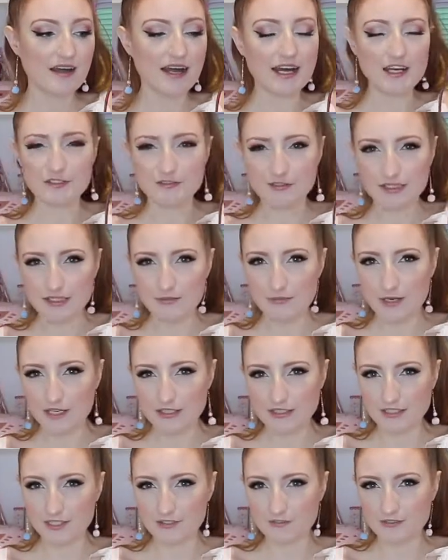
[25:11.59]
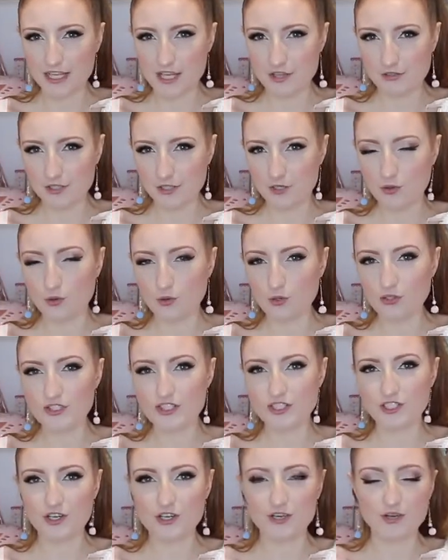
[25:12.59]
I don't really wear a lot of leather at all,
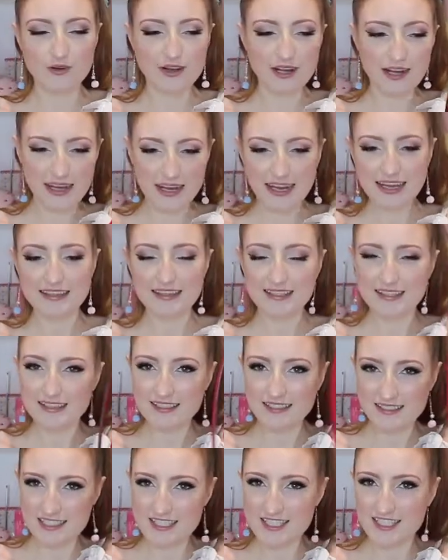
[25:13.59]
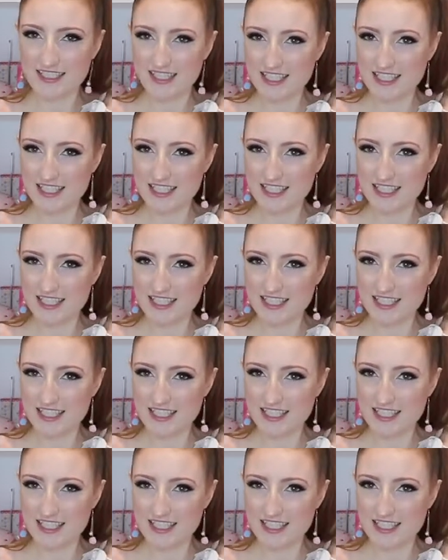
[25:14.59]
so I think that this